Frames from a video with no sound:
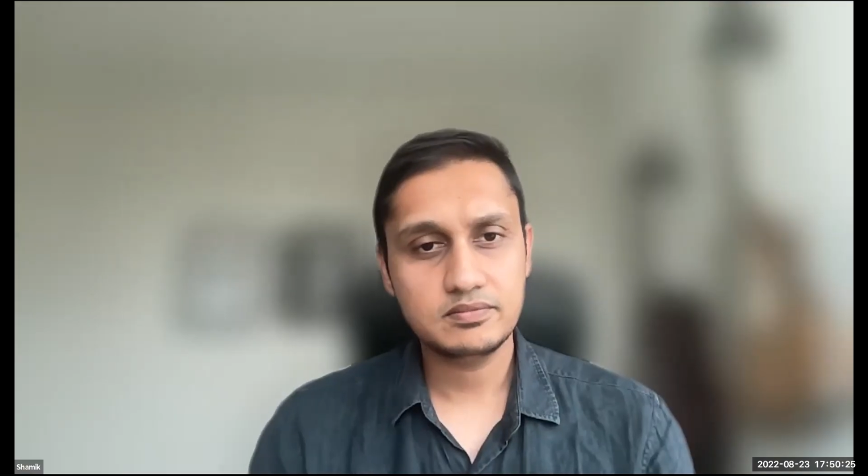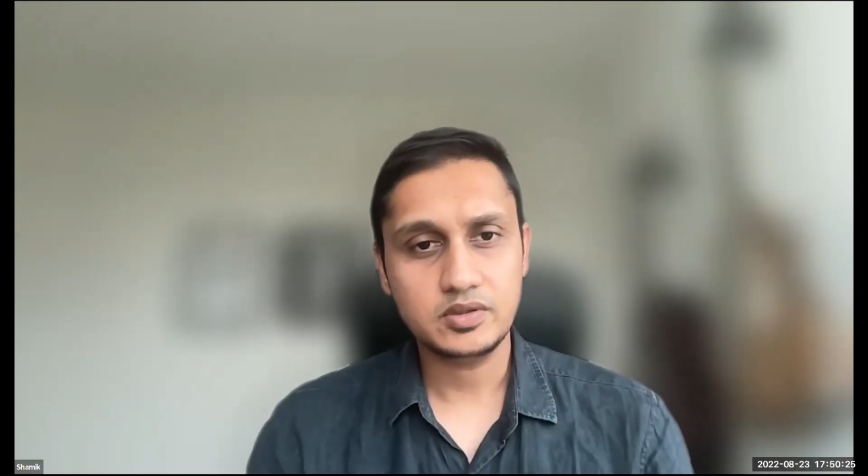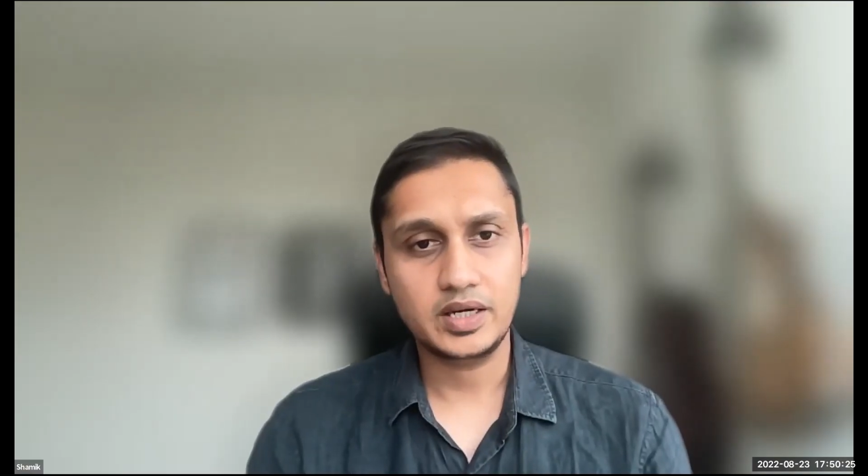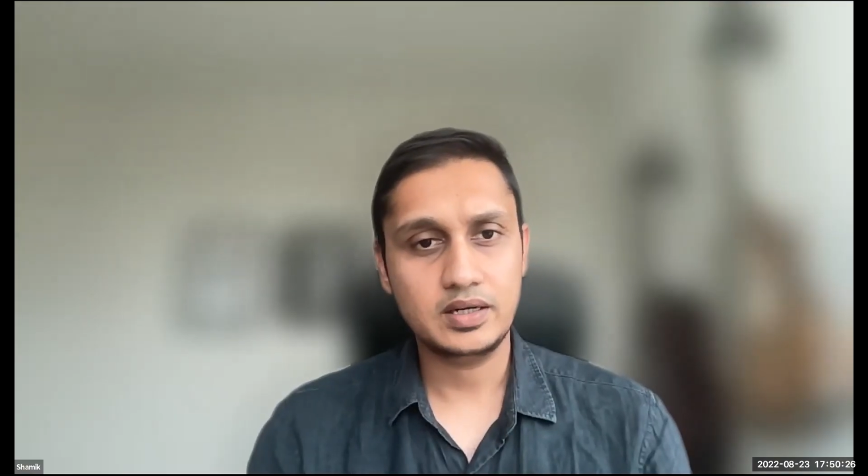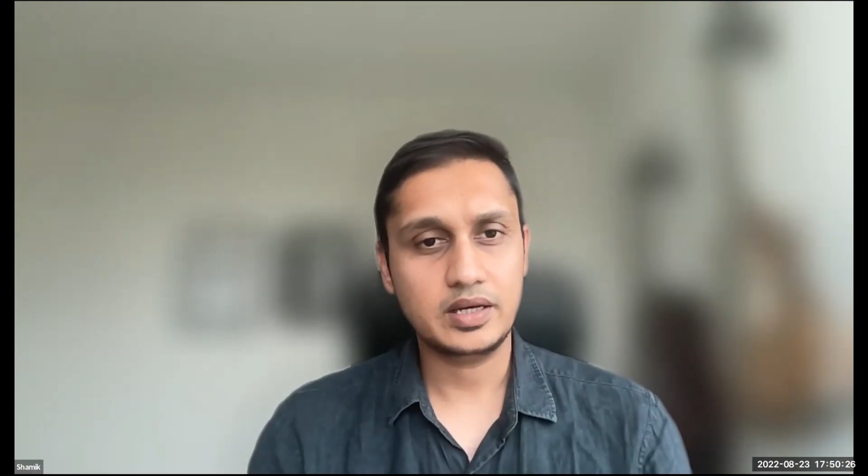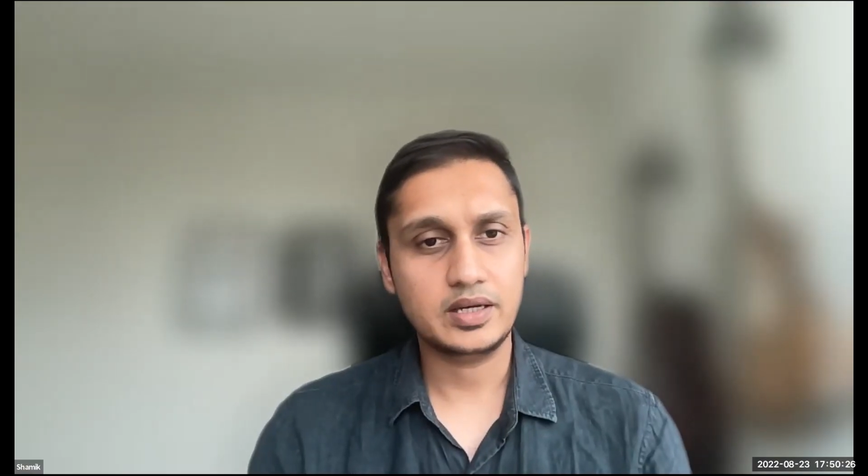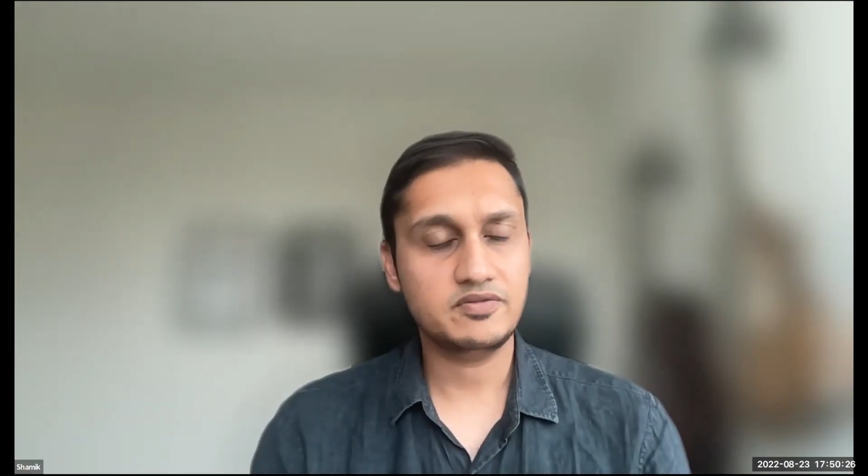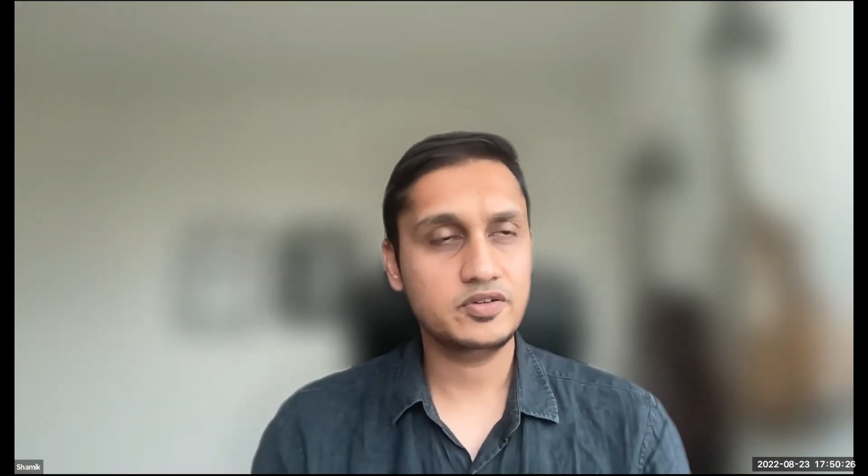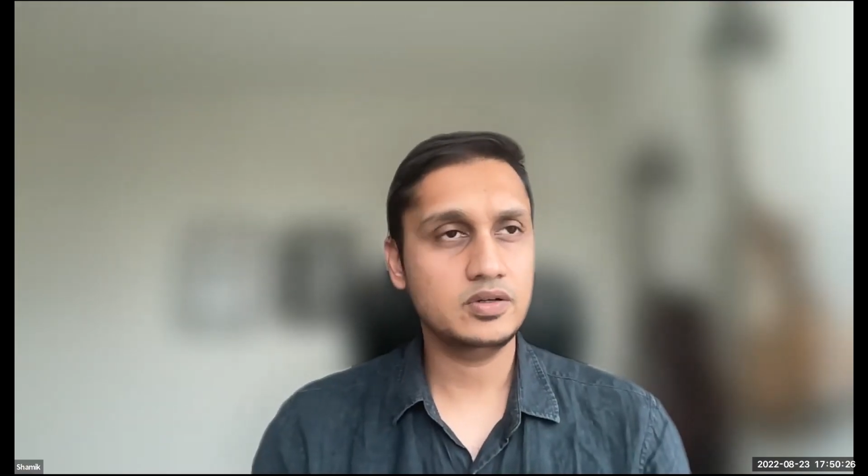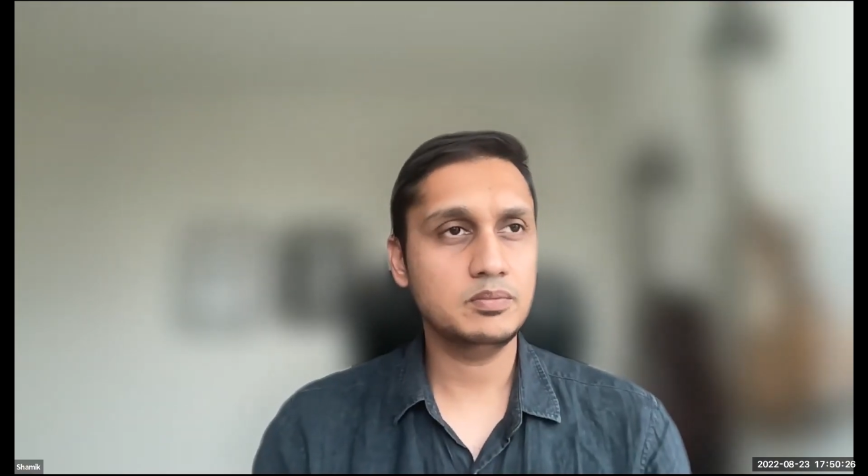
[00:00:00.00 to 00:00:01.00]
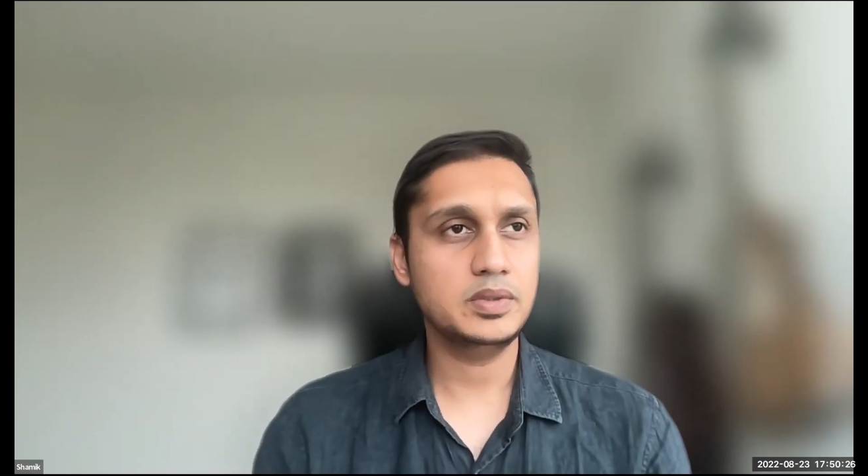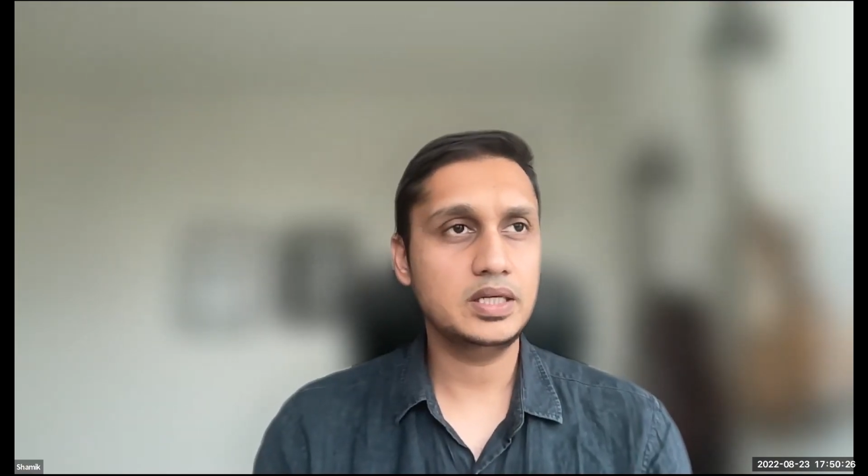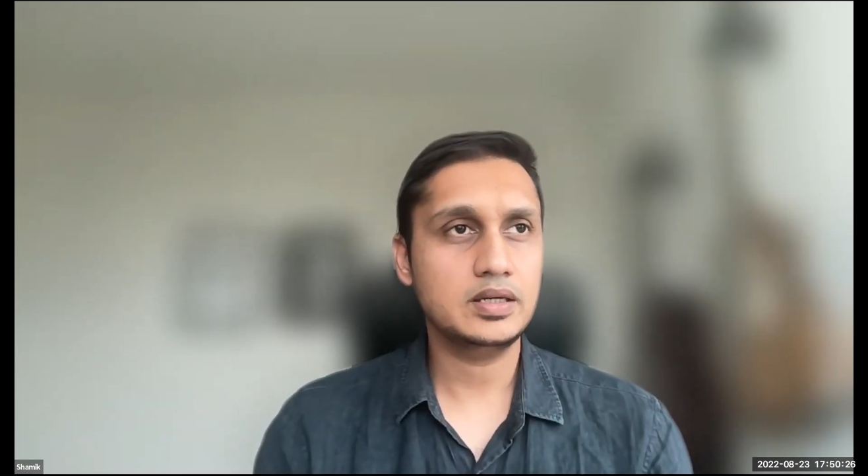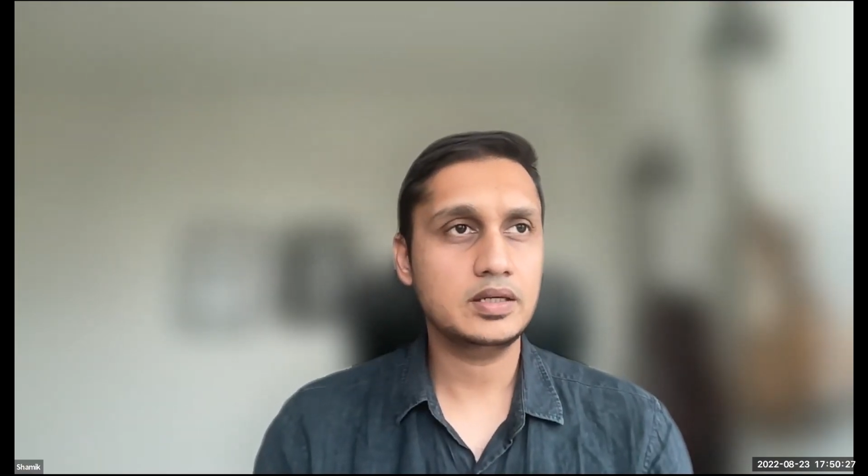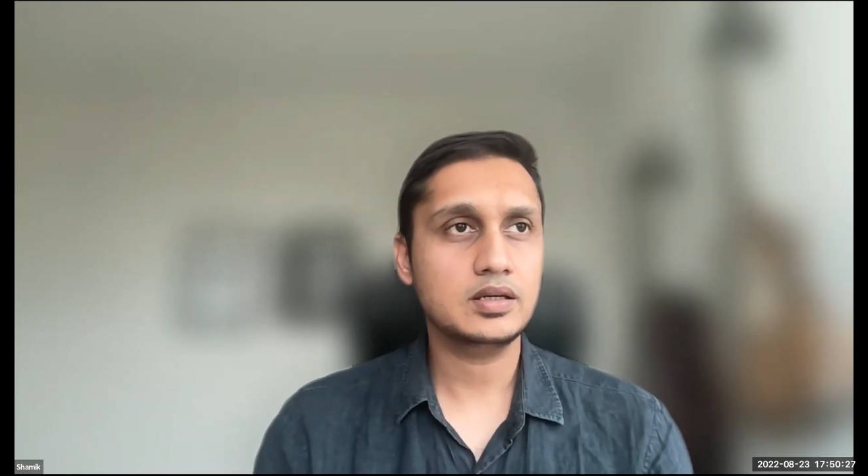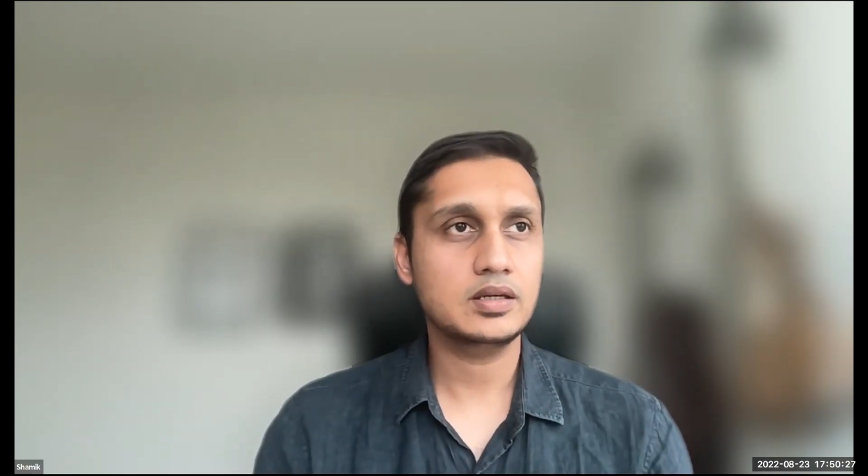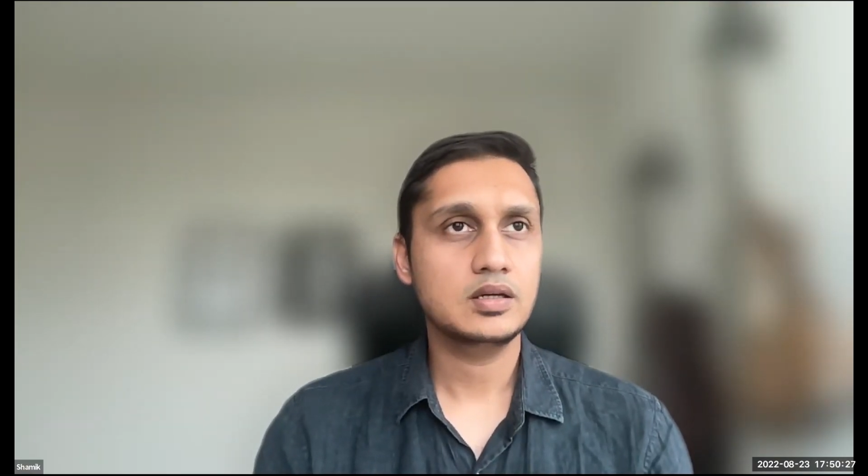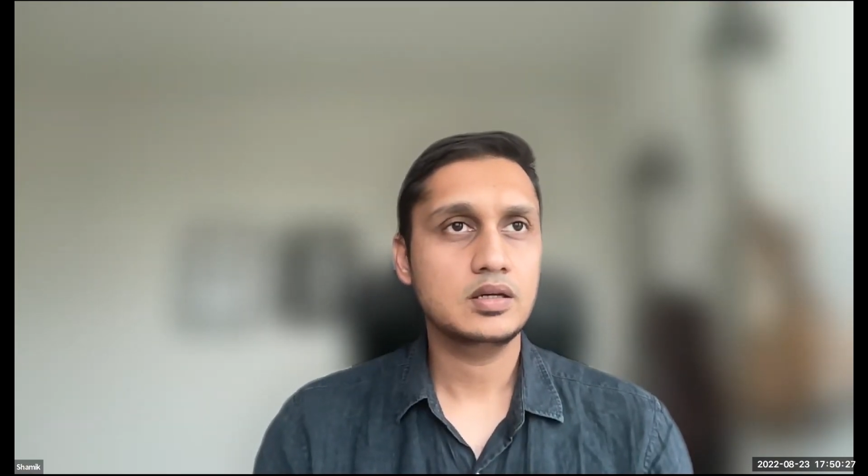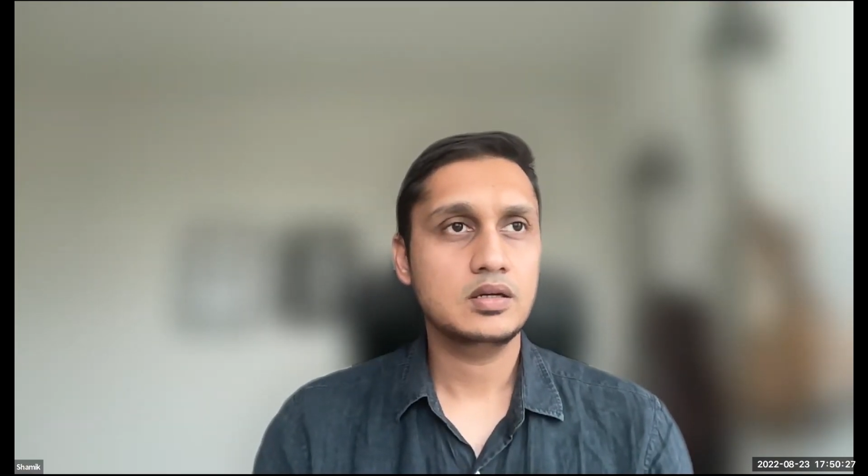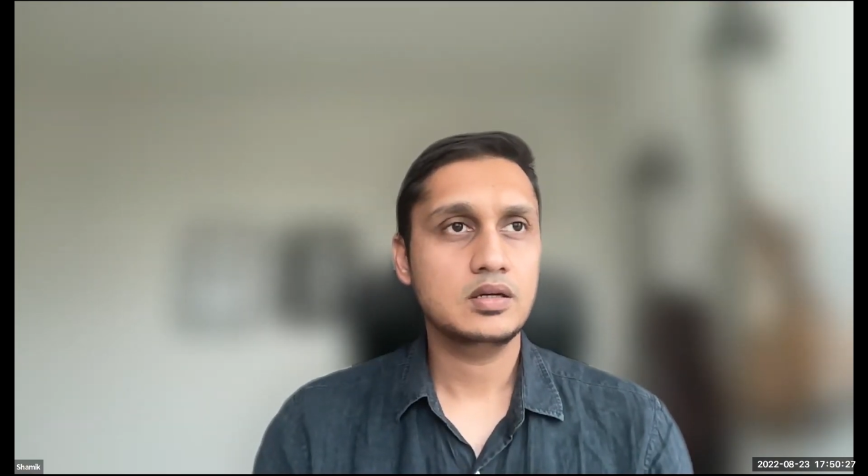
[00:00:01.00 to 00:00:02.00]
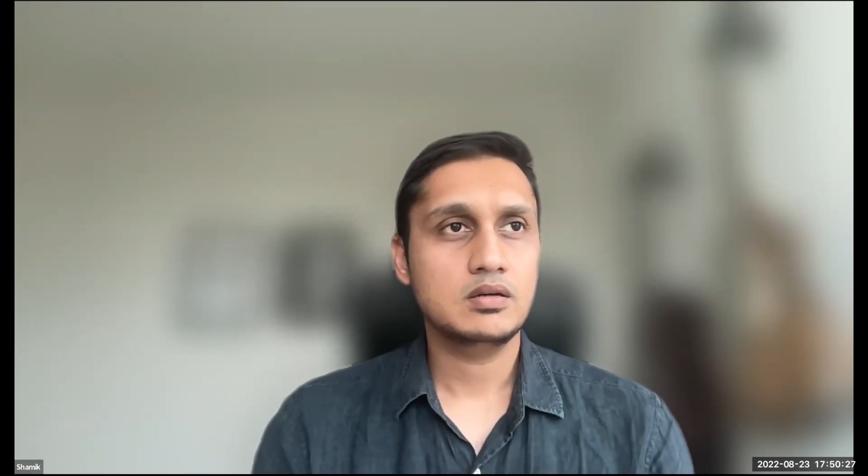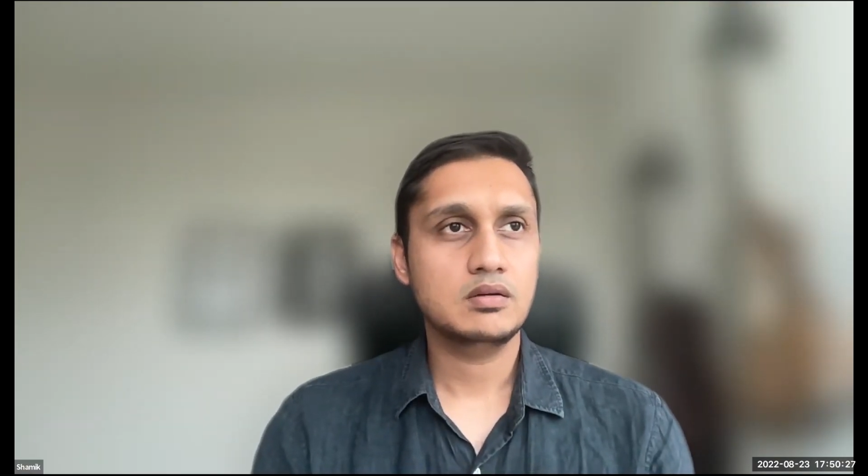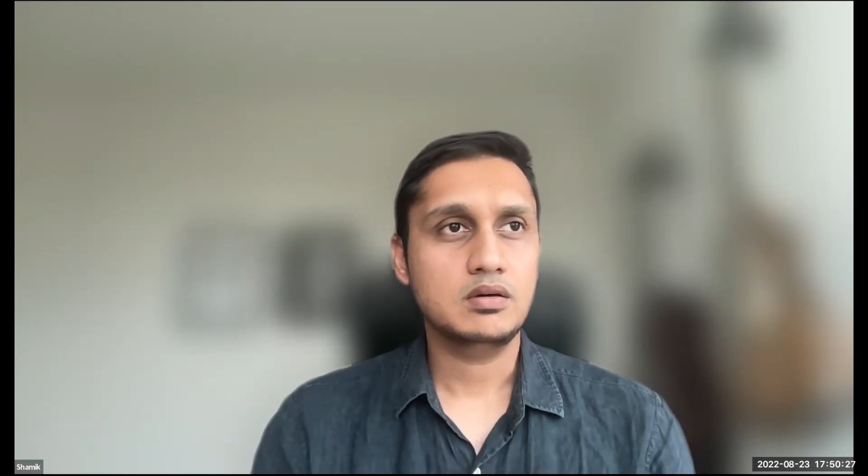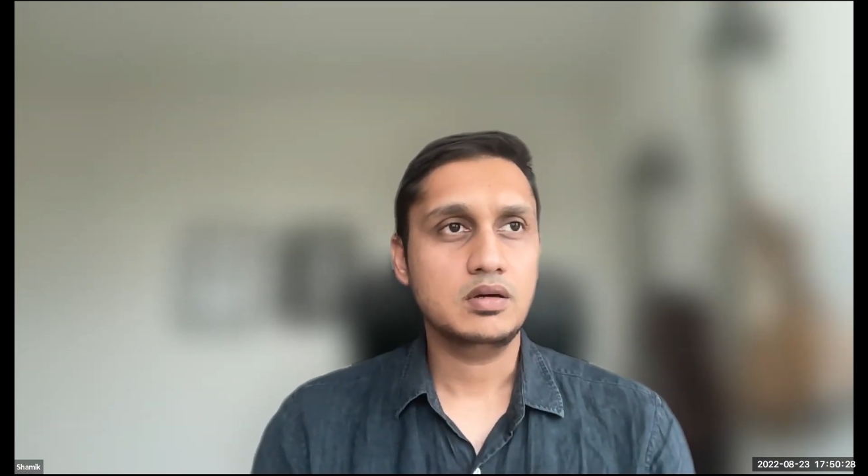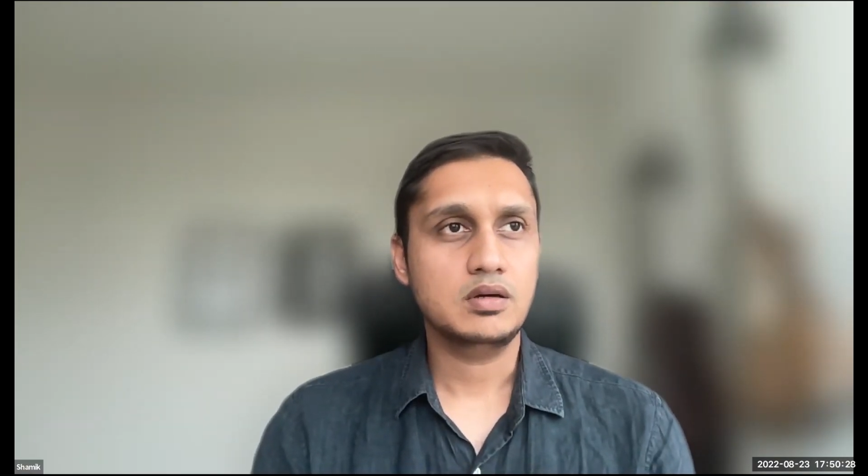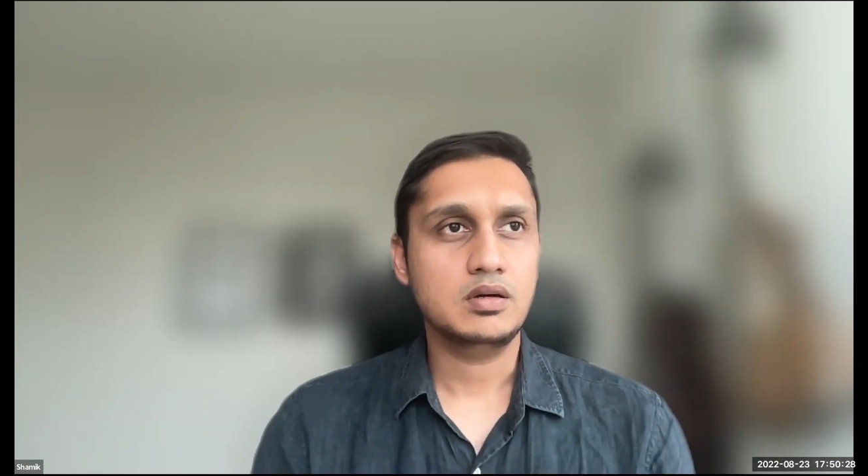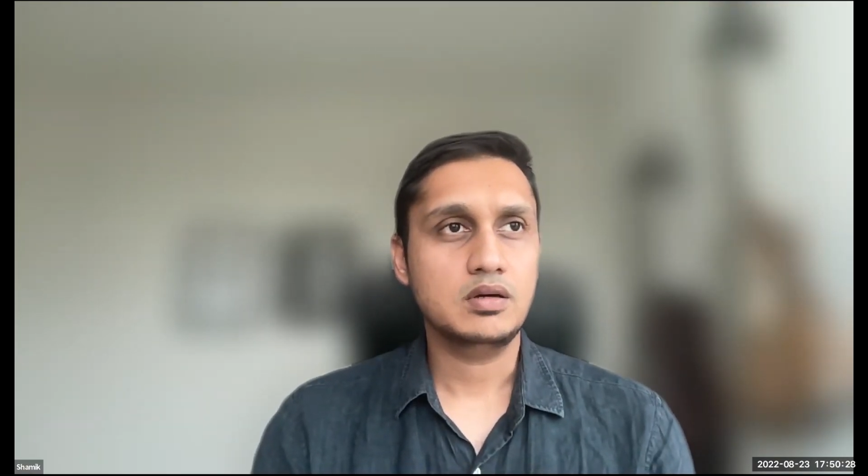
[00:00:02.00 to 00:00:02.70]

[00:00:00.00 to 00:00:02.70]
right? Like if you're in a meeting, I